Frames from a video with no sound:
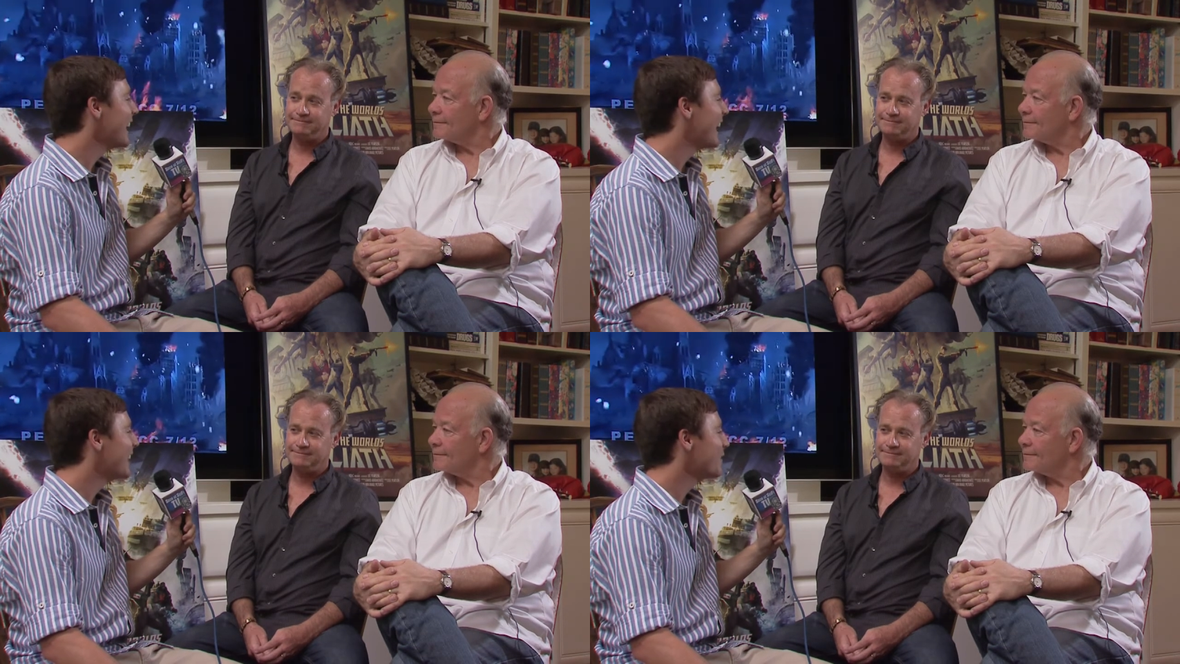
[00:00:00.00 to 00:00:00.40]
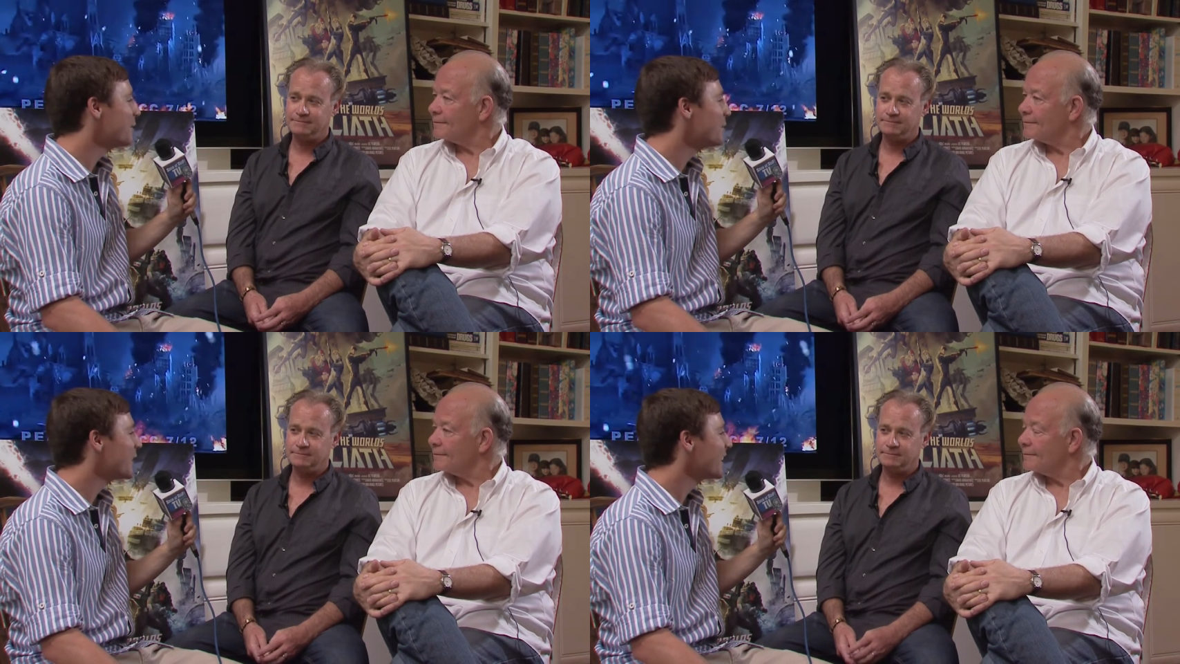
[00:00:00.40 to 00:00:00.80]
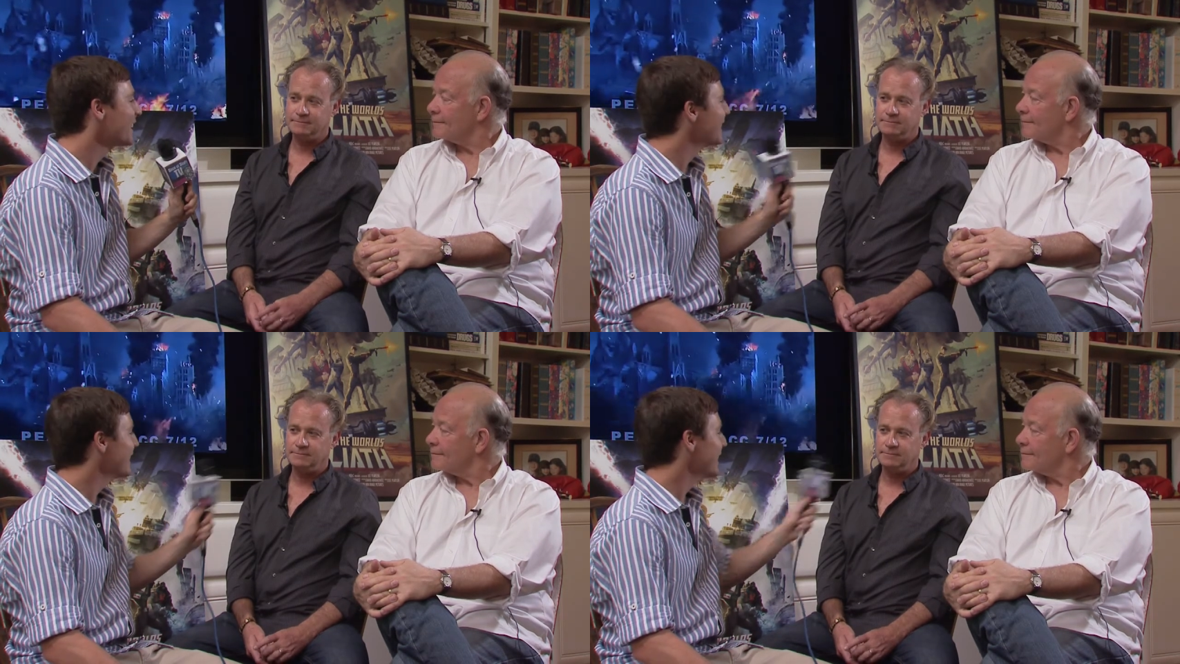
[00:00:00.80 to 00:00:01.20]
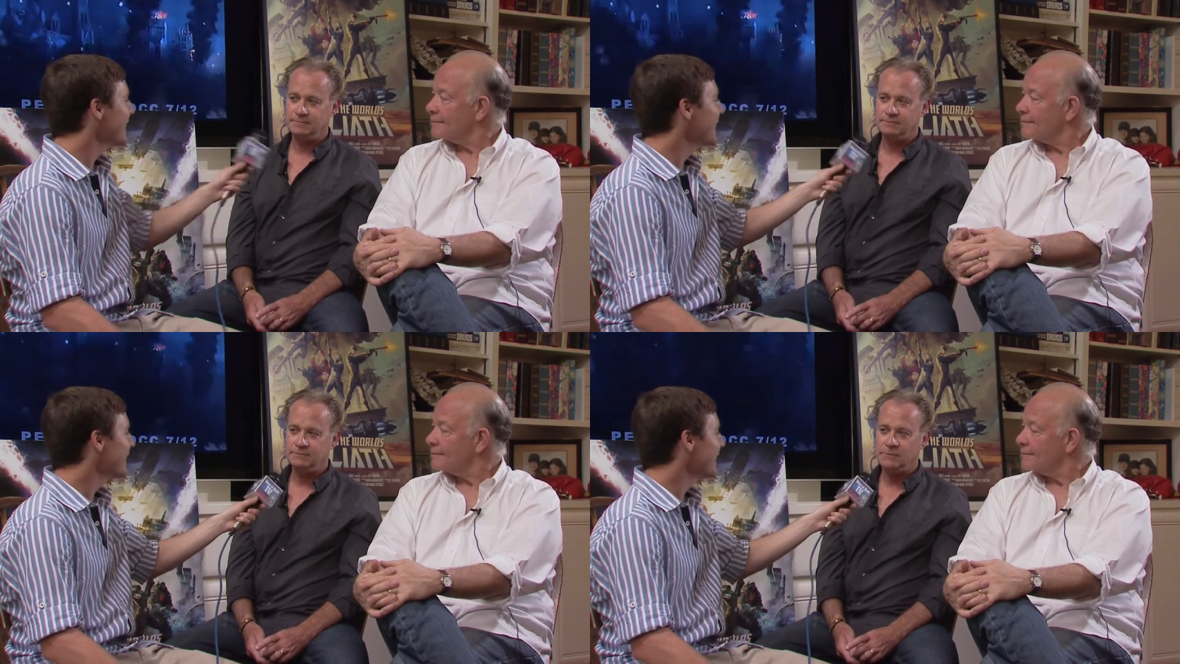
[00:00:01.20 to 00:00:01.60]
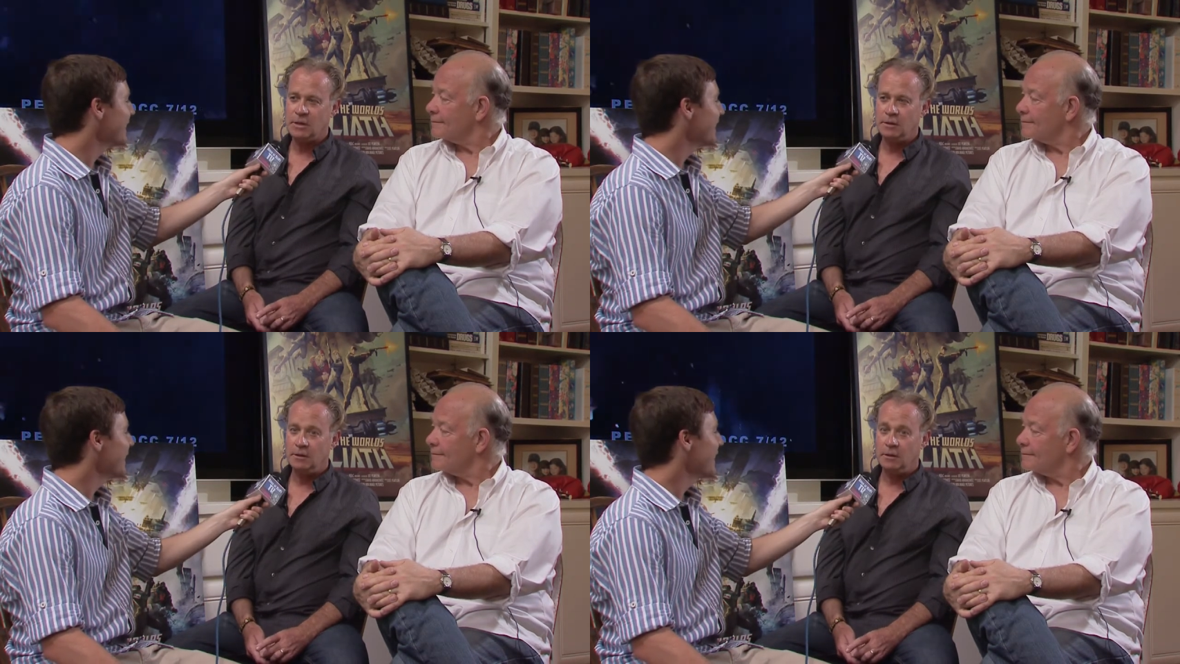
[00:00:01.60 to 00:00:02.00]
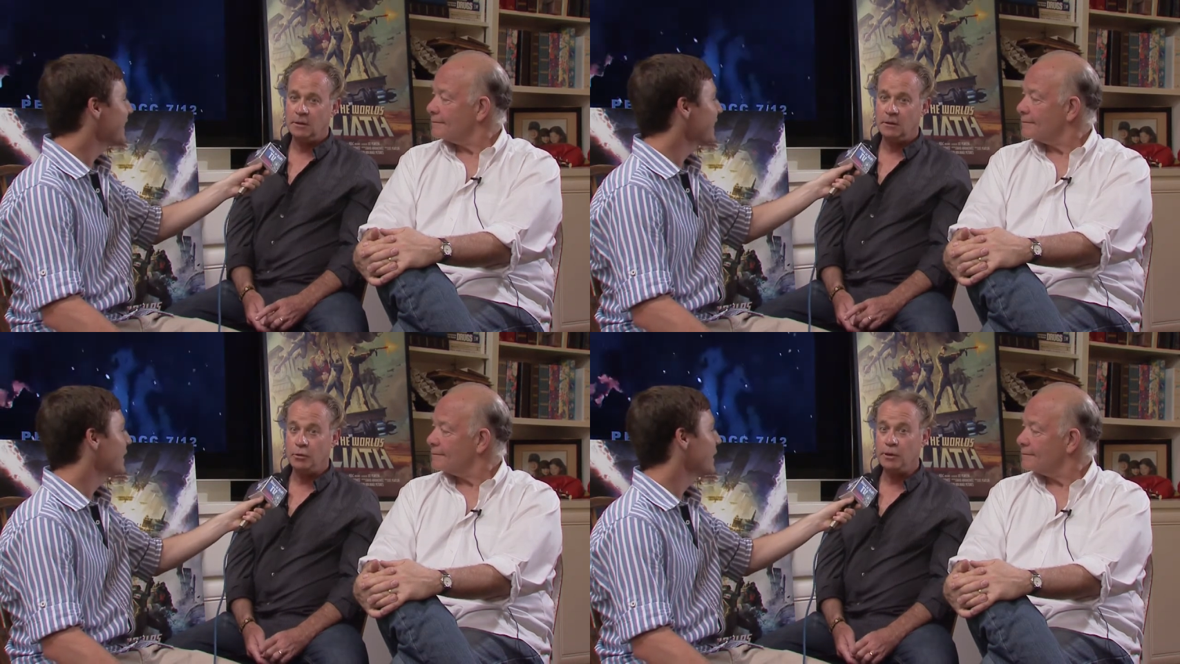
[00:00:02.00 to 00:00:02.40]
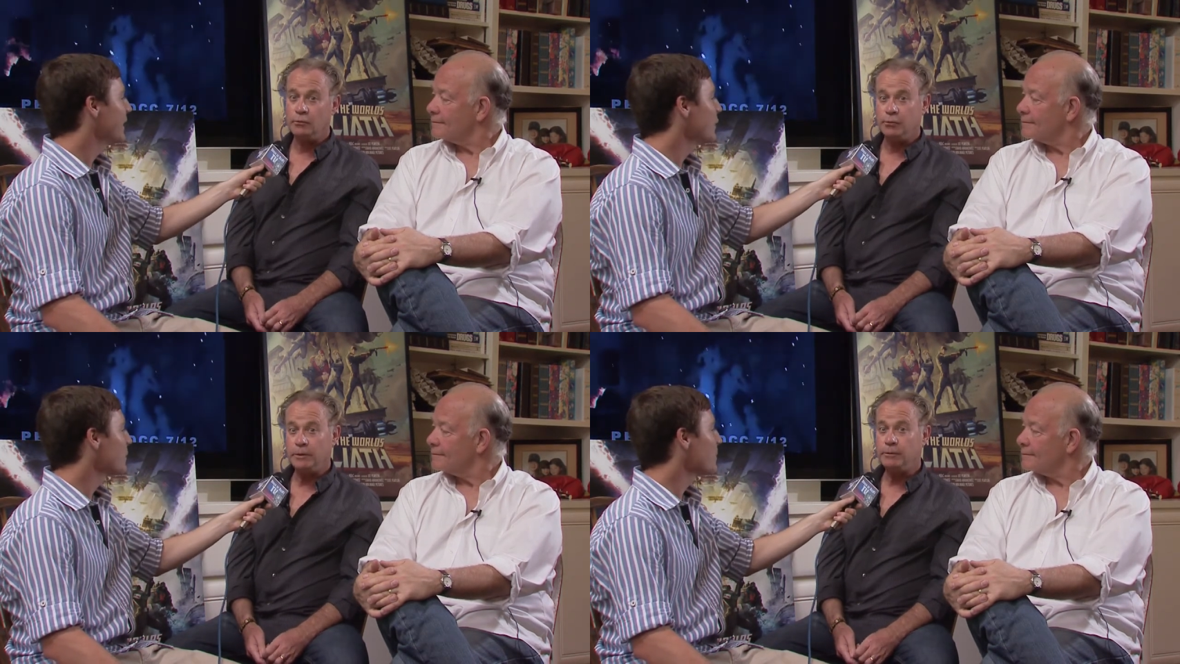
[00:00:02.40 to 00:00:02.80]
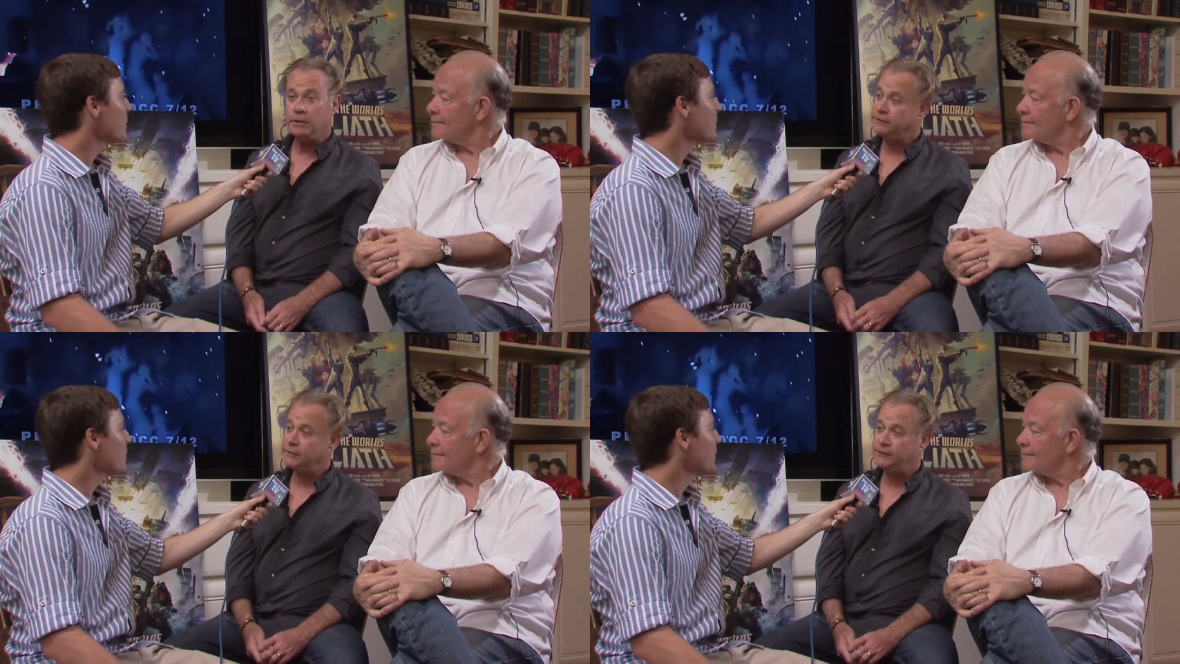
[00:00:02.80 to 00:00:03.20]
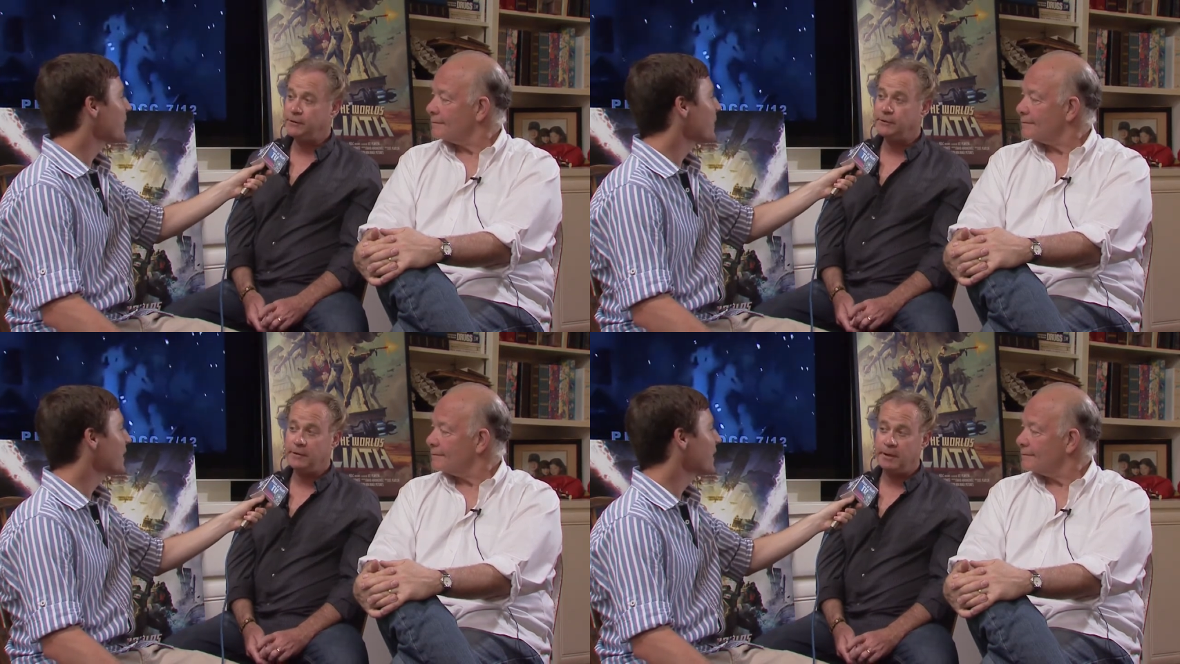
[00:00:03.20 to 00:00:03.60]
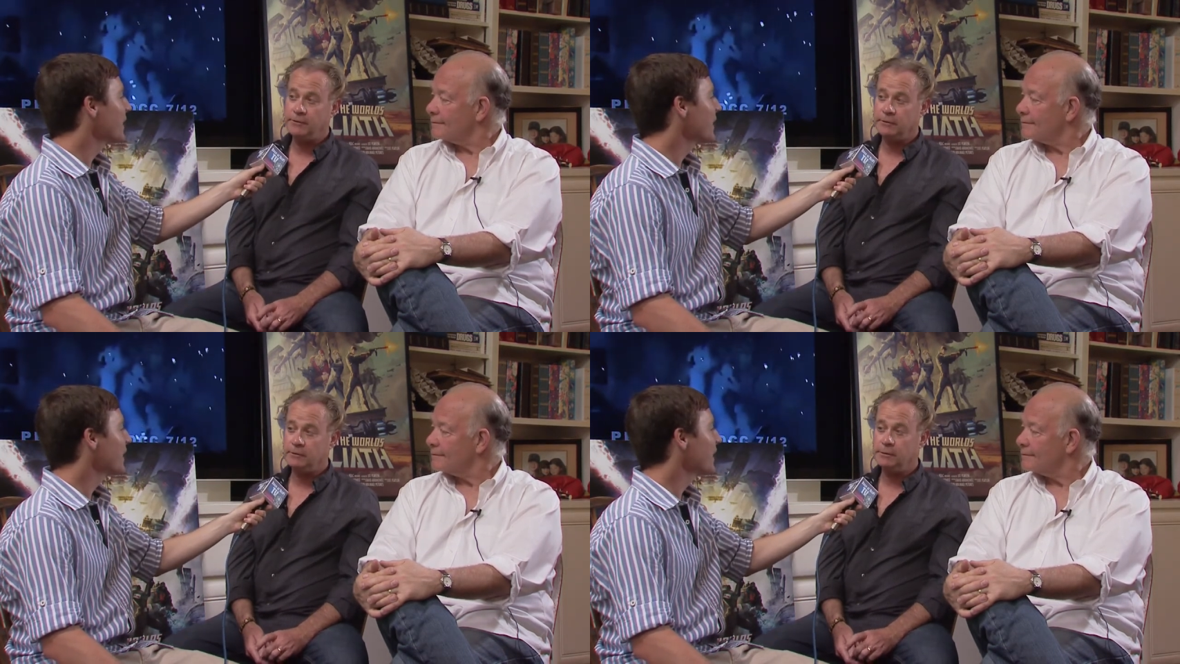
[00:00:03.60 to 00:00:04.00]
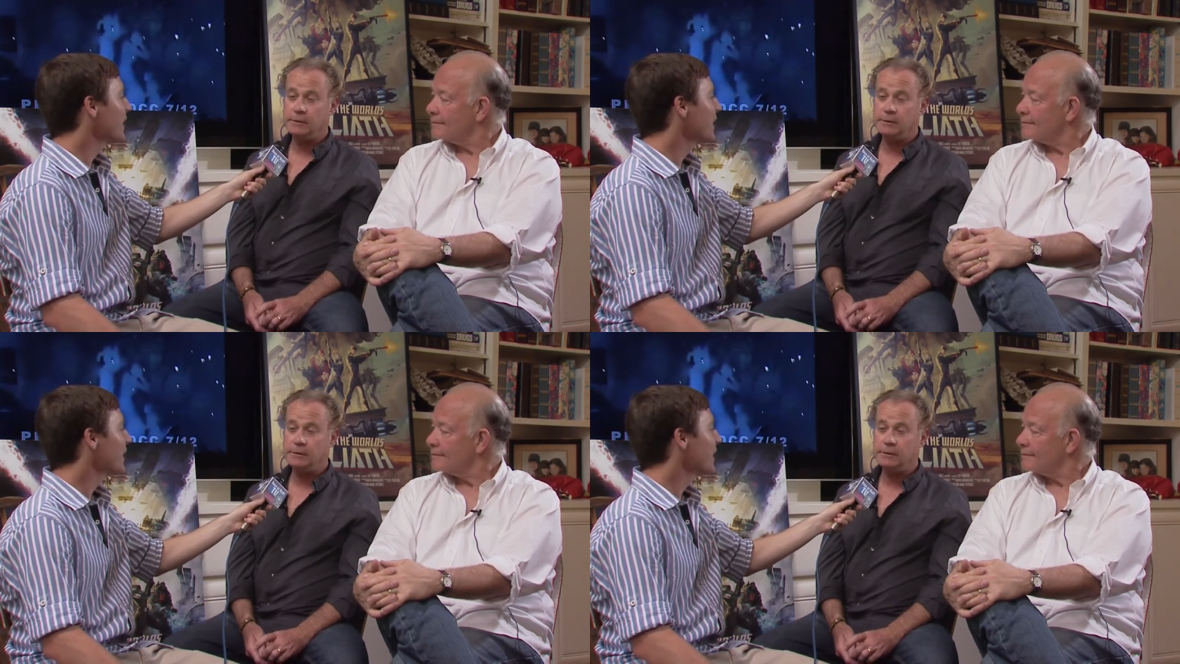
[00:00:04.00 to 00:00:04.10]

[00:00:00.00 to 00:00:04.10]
Speaker 1: uh, the future?
Speaker 2: Well, we would love to see a theatrical